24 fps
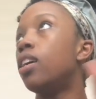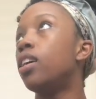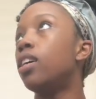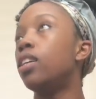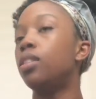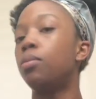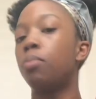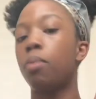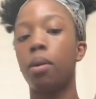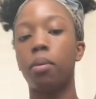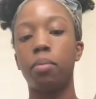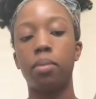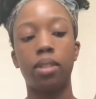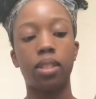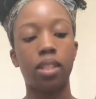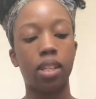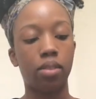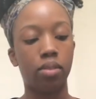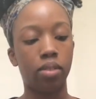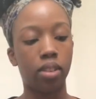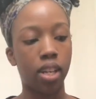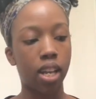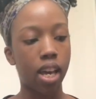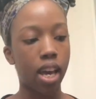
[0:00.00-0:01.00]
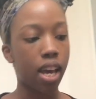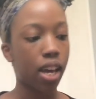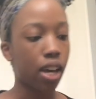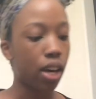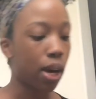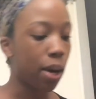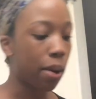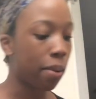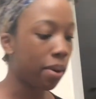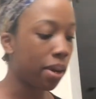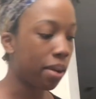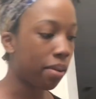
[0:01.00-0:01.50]
it's probably sounding
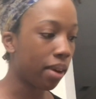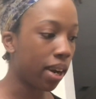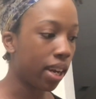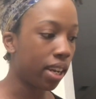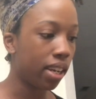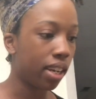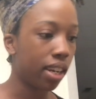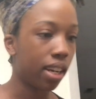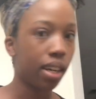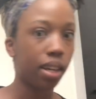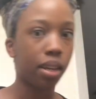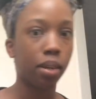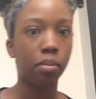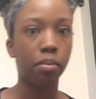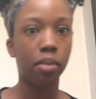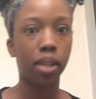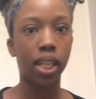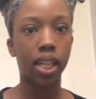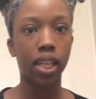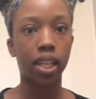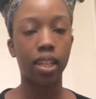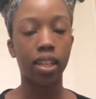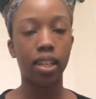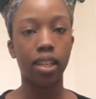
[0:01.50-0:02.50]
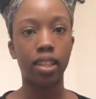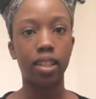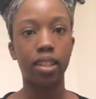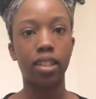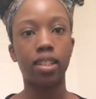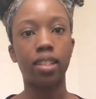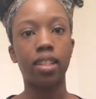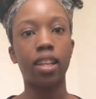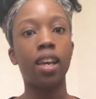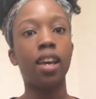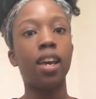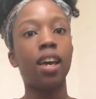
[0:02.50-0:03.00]
echoey right now
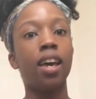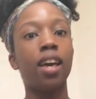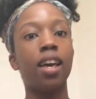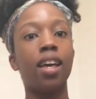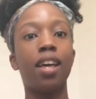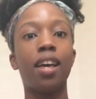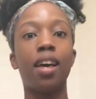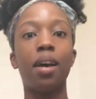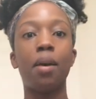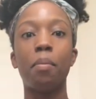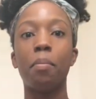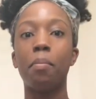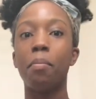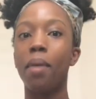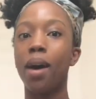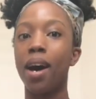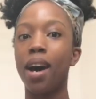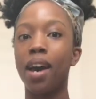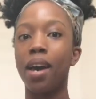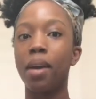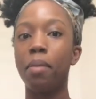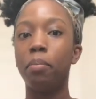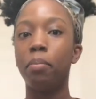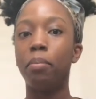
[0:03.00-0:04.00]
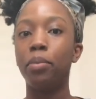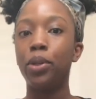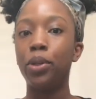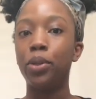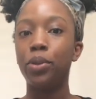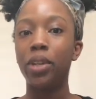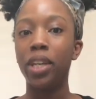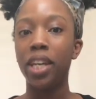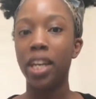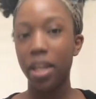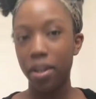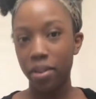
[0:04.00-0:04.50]
because my
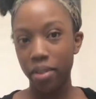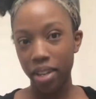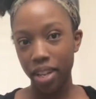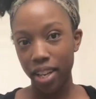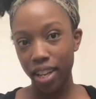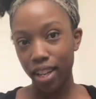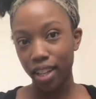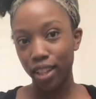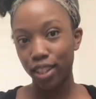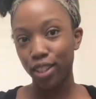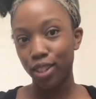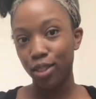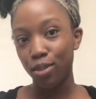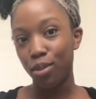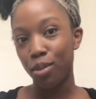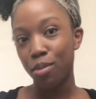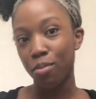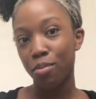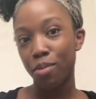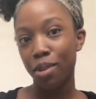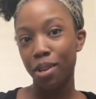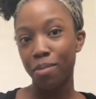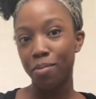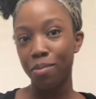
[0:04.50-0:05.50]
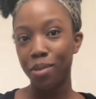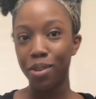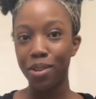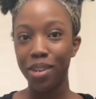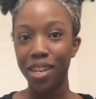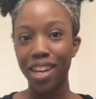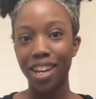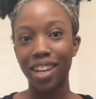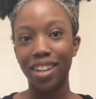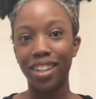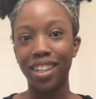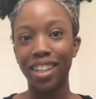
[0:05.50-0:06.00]
beauty area, soon to be beauty
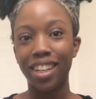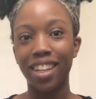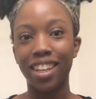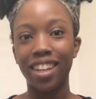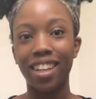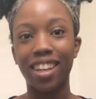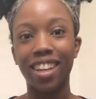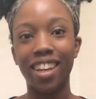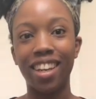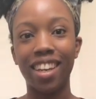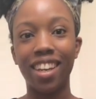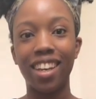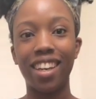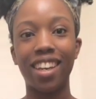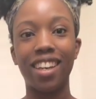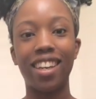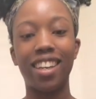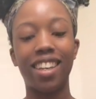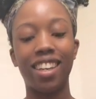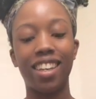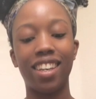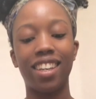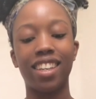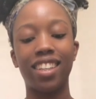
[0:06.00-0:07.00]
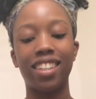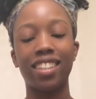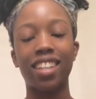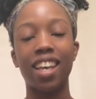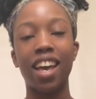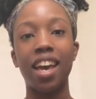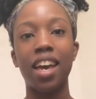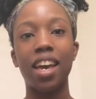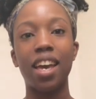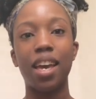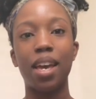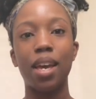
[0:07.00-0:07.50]
area, is
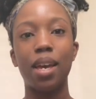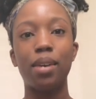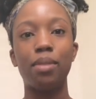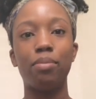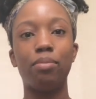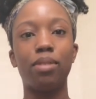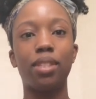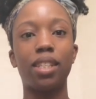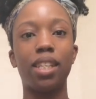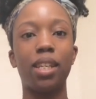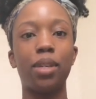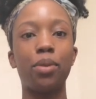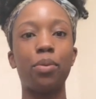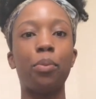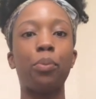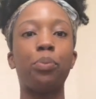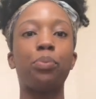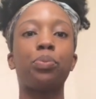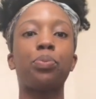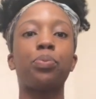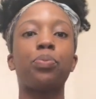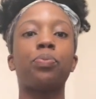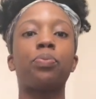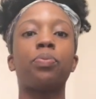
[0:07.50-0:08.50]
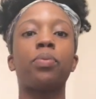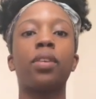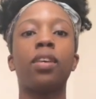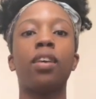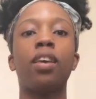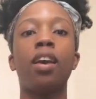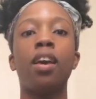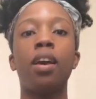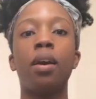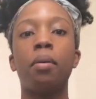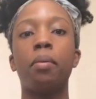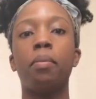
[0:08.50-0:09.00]
empty.
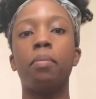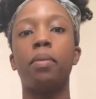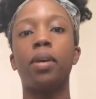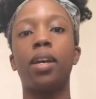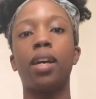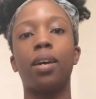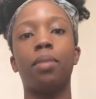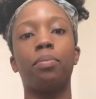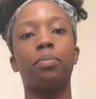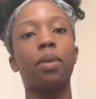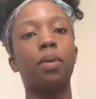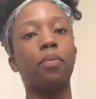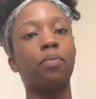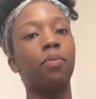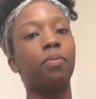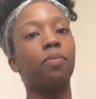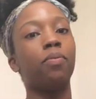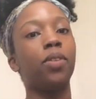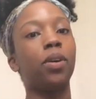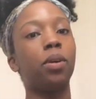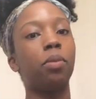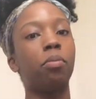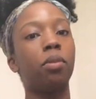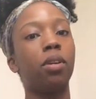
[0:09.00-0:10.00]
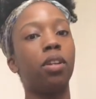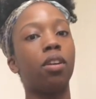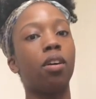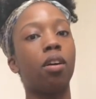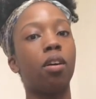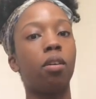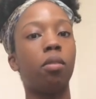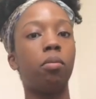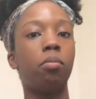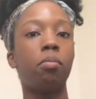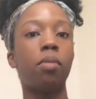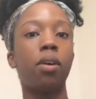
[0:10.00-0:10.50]
But yeah, I'm filming
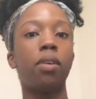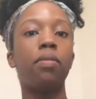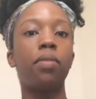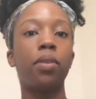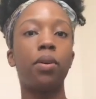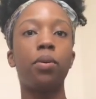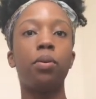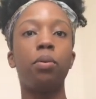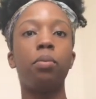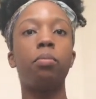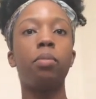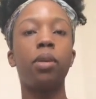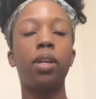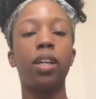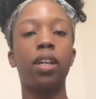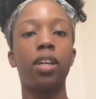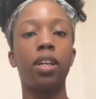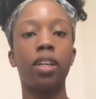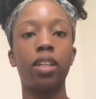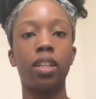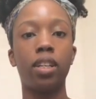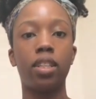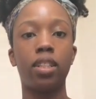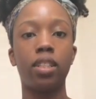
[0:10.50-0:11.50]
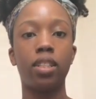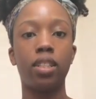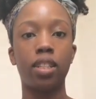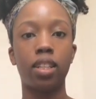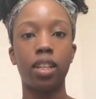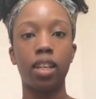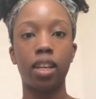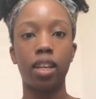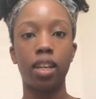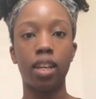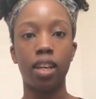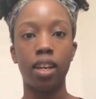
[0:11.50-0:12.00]
on my phone because
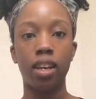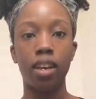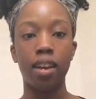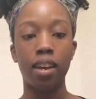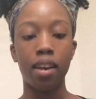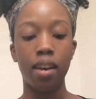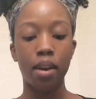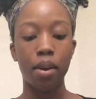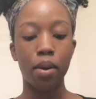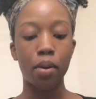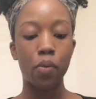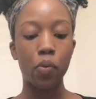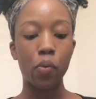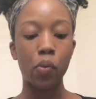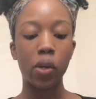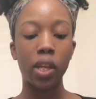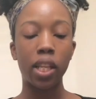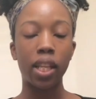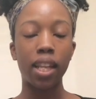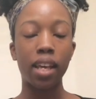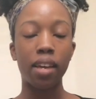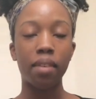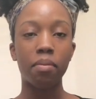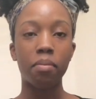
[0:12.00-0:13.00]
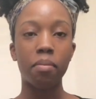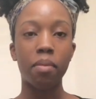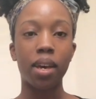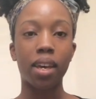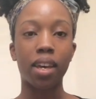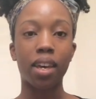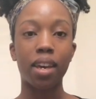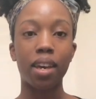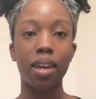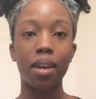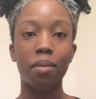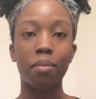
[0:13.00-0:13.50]
we left my
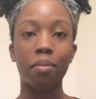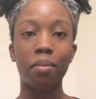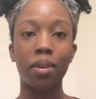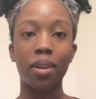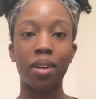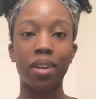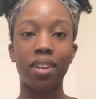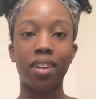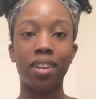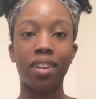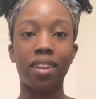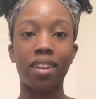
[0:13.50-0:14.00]
camera